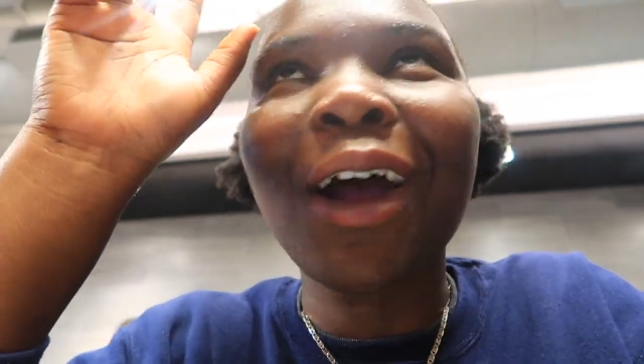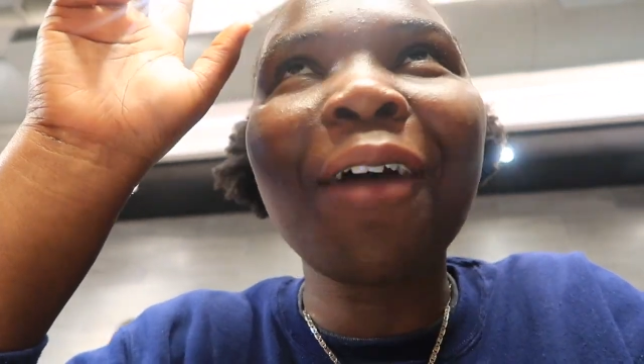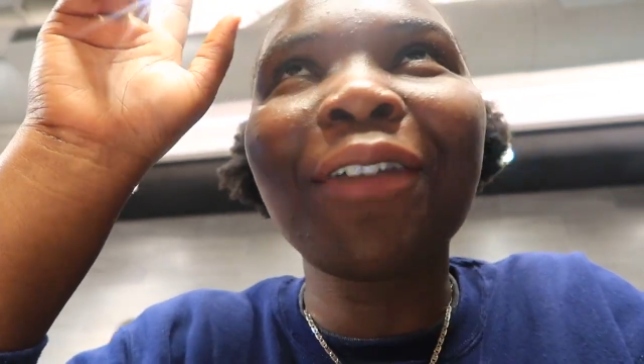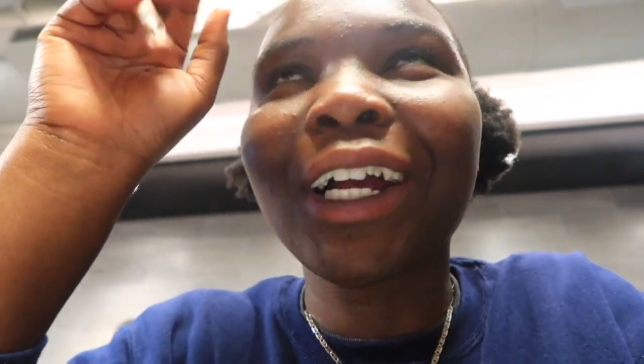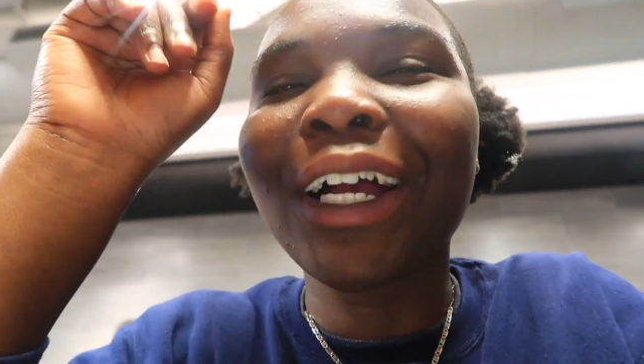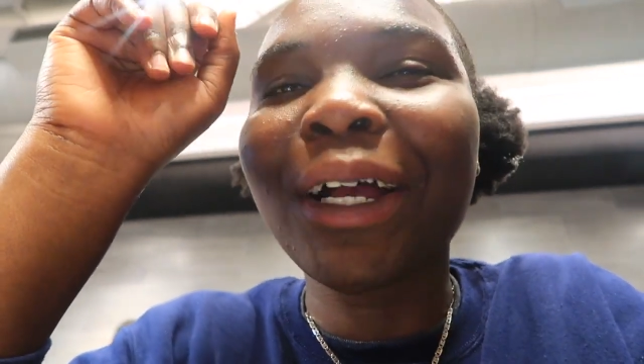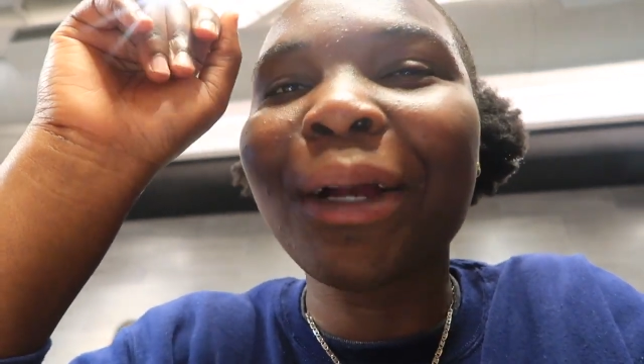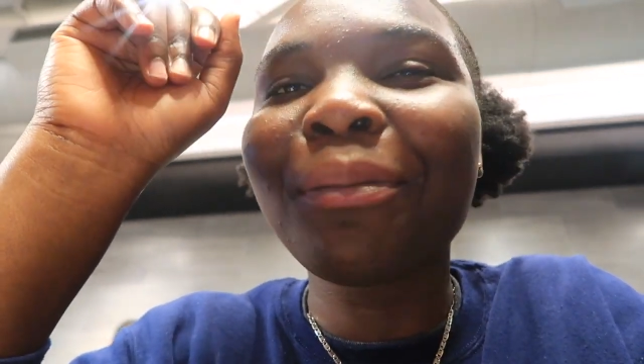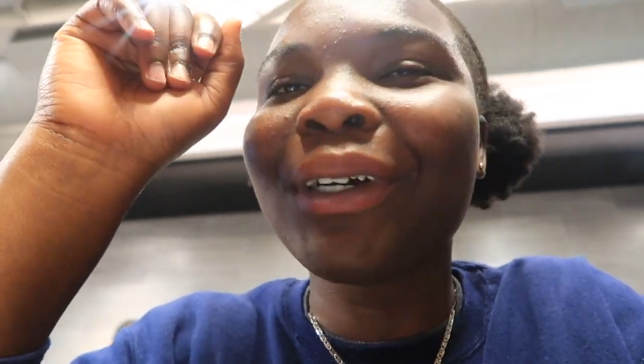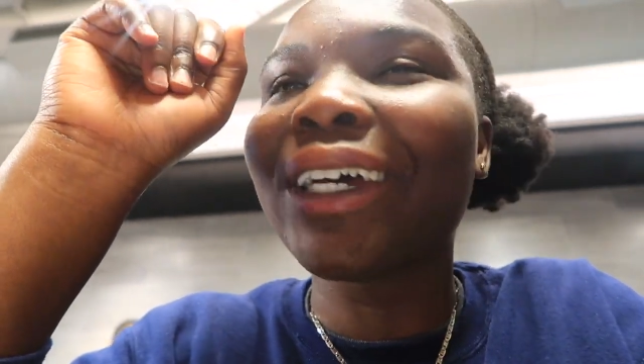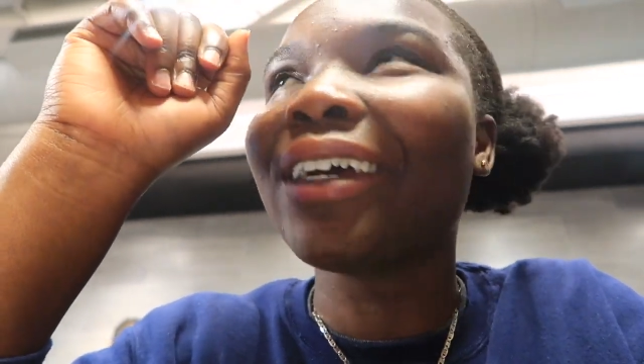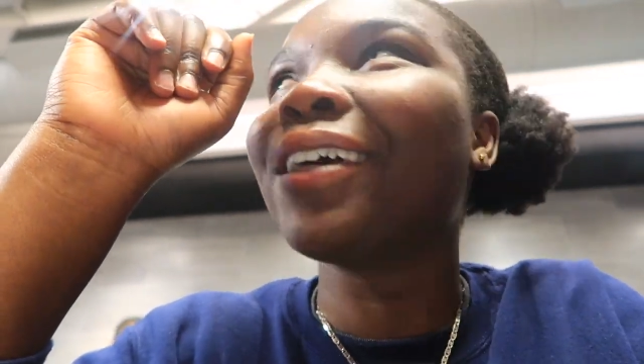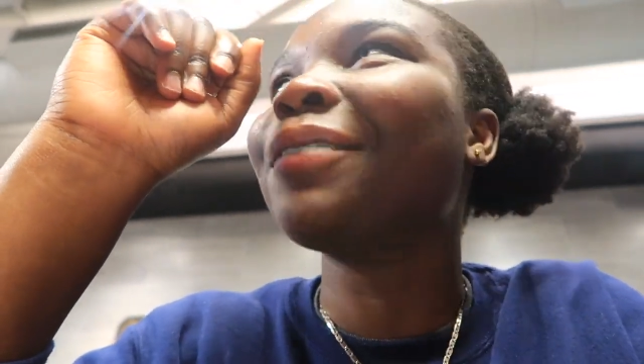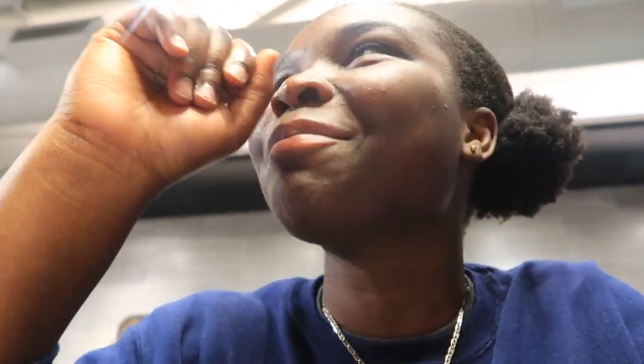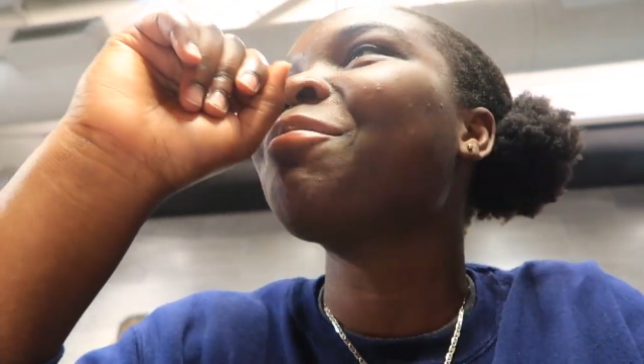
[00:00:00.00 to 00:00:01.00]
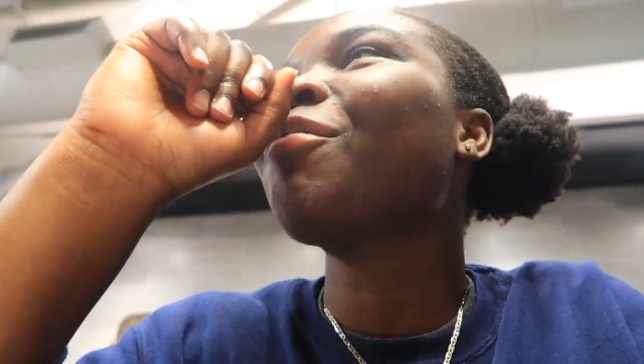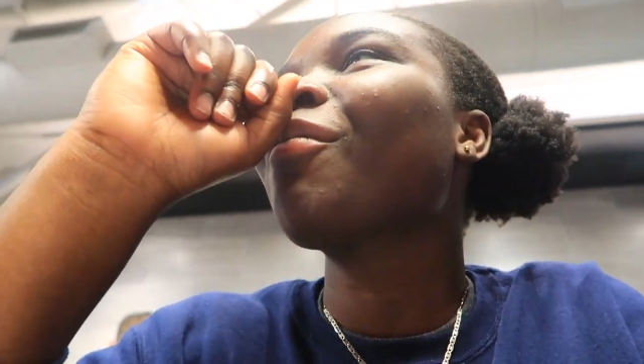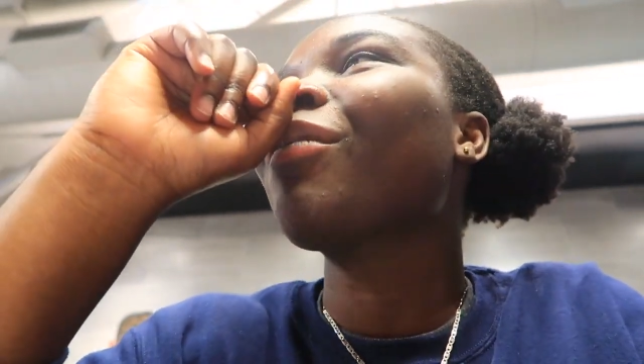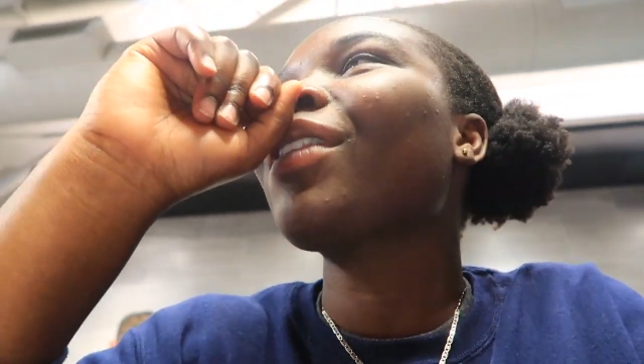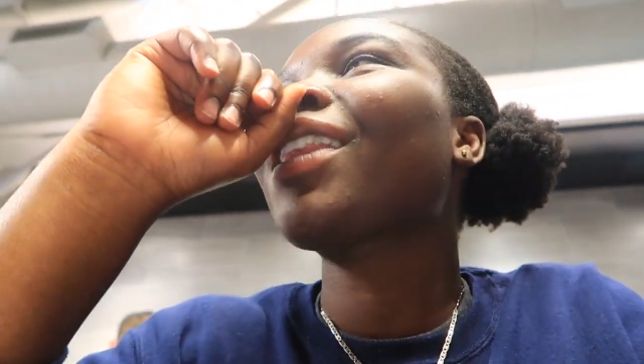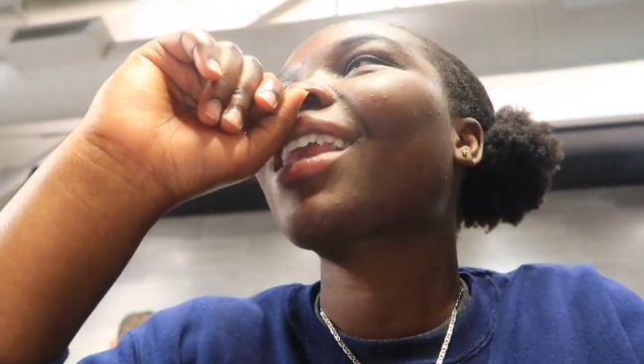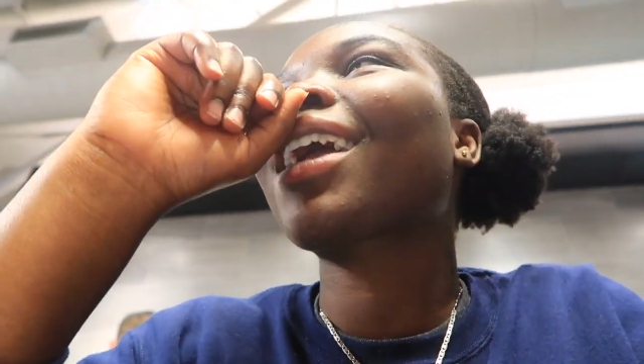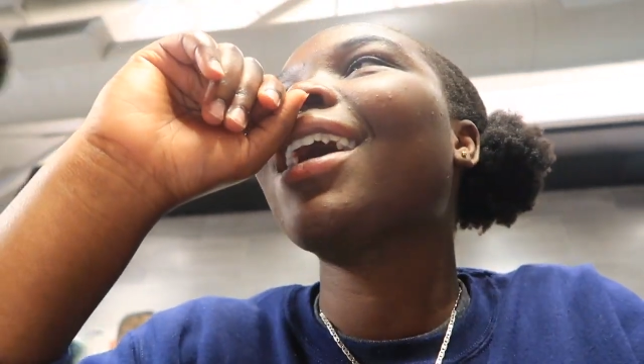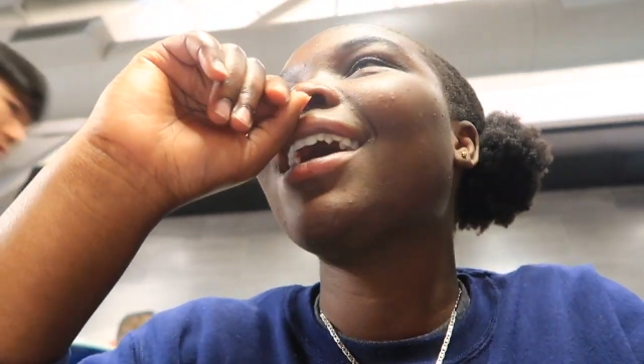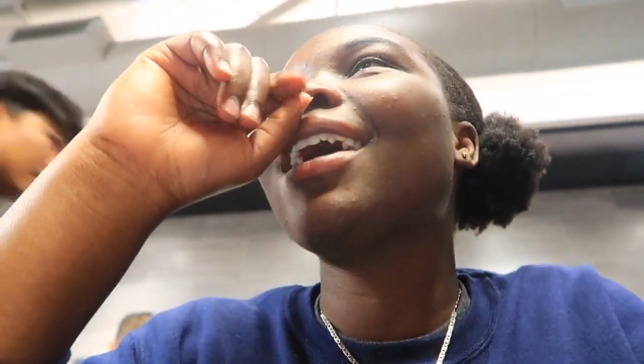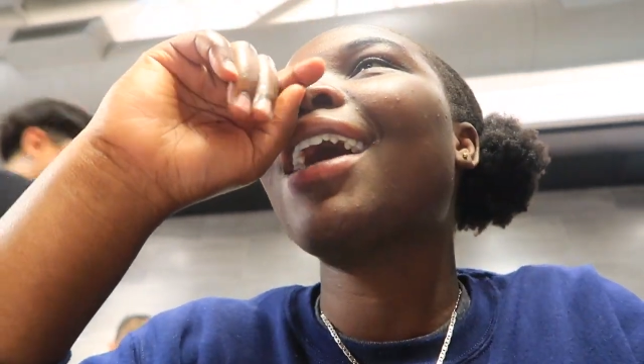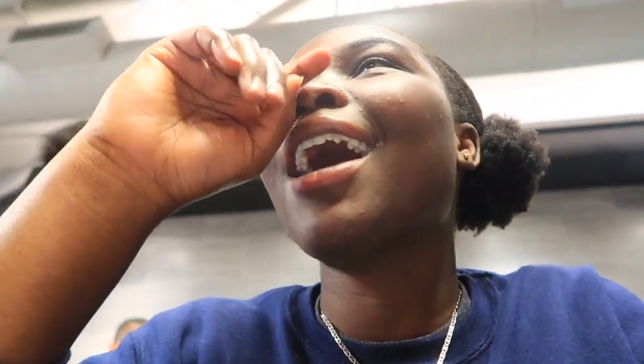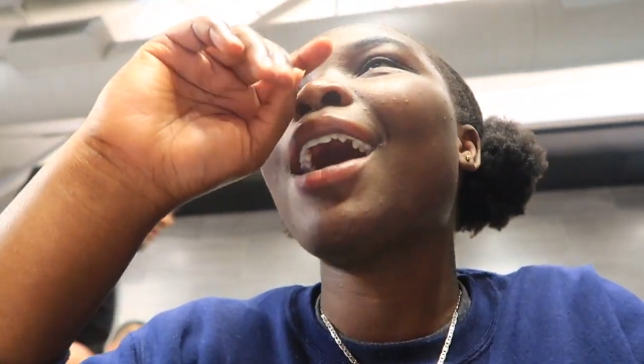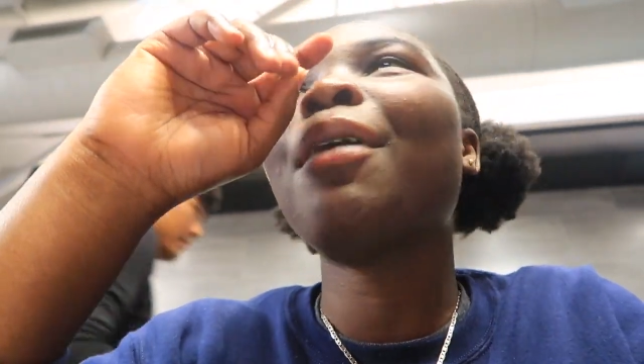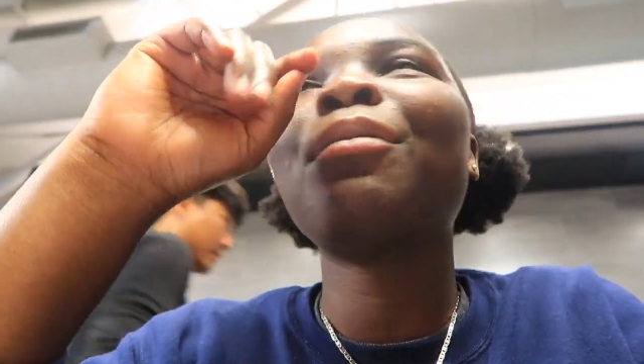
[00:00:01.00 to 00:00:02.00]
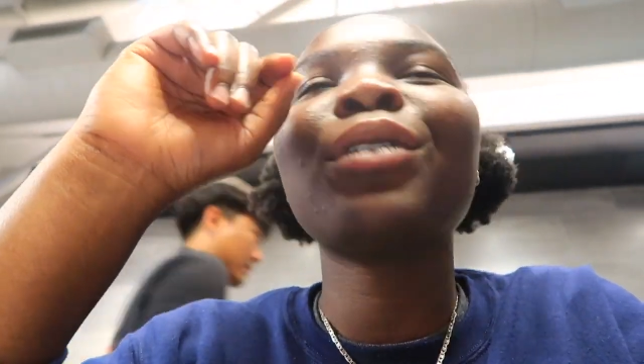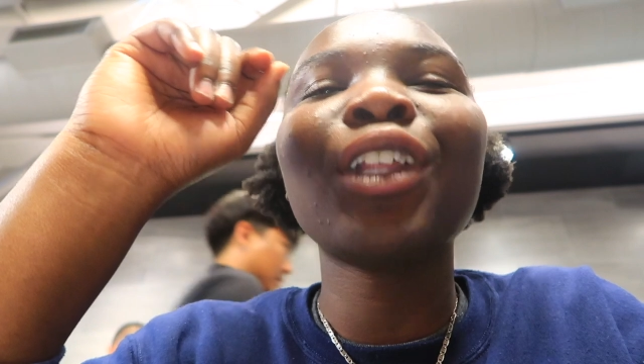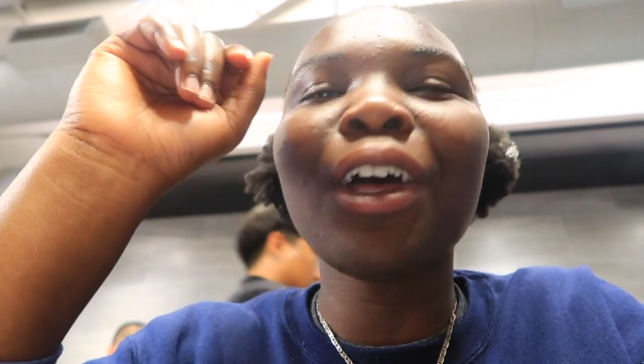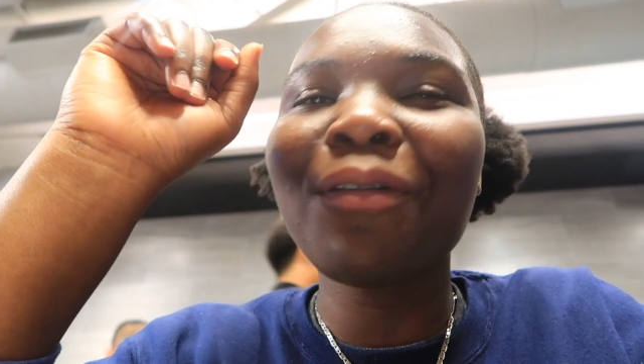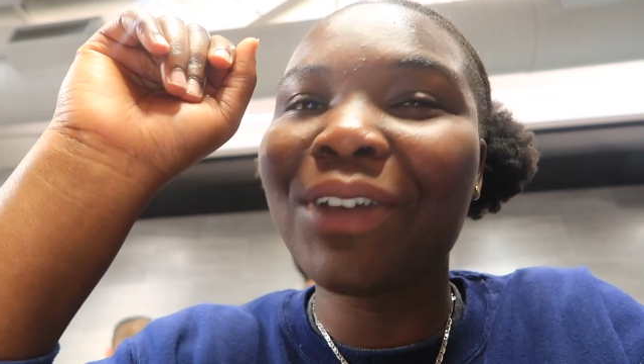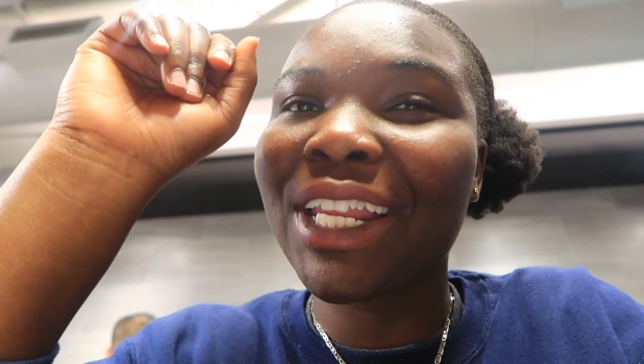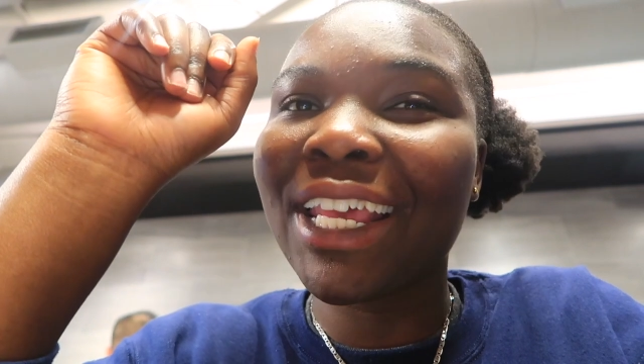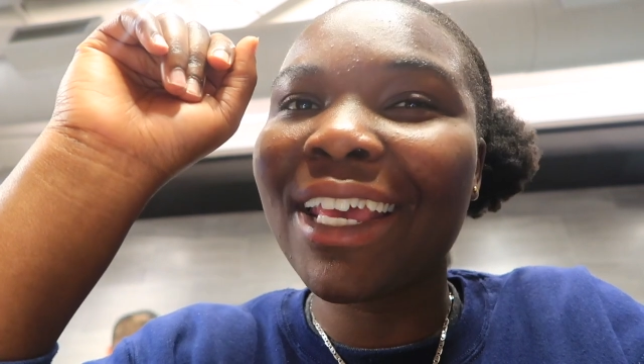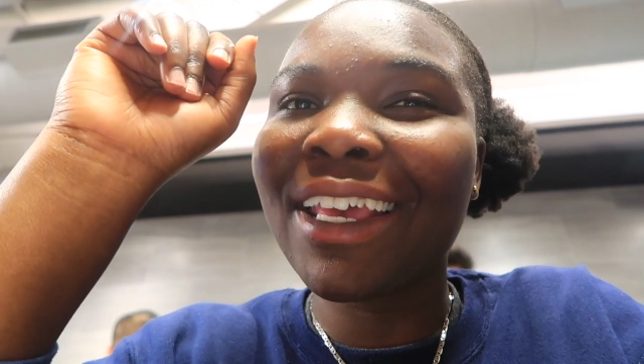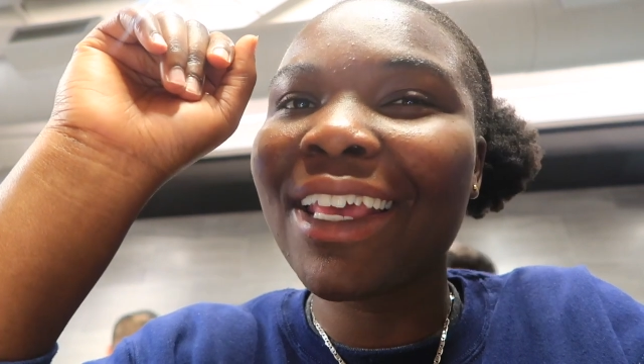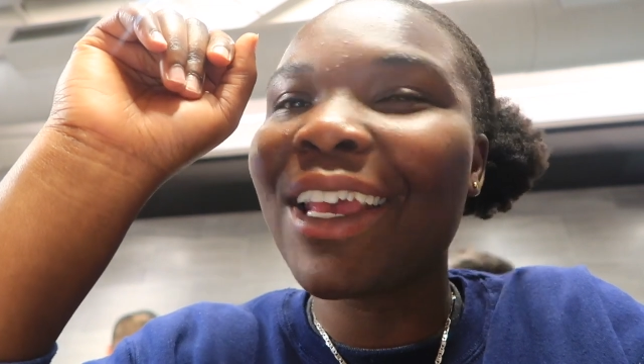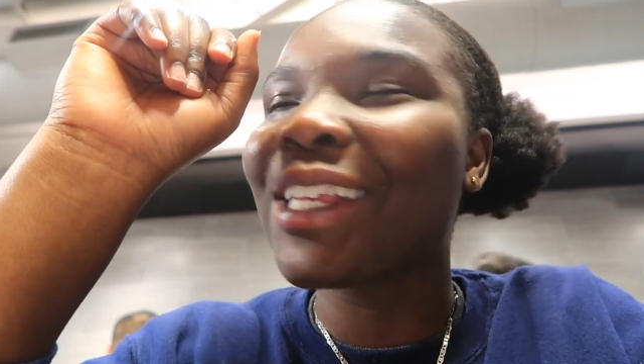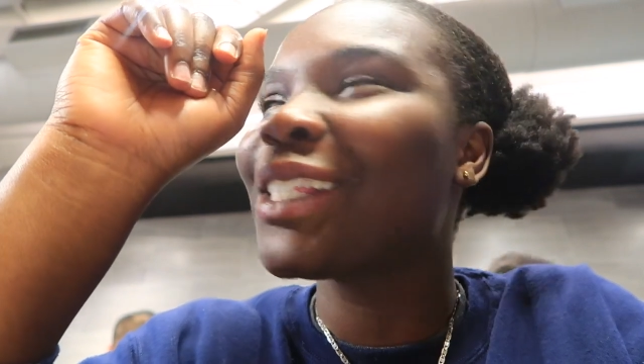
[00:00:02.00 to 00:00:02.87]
so I forgot, but I'm loving it.